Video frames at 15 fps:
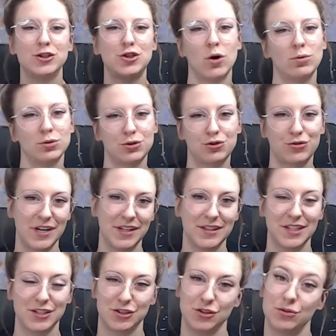Don't treat
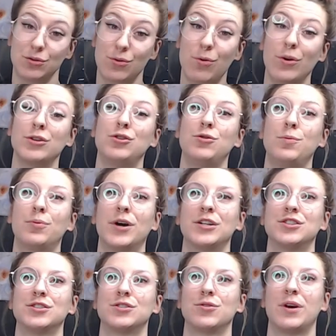this unicorn too
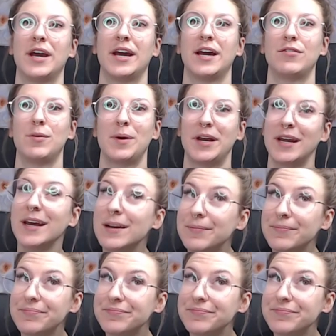precious, okay, everybody?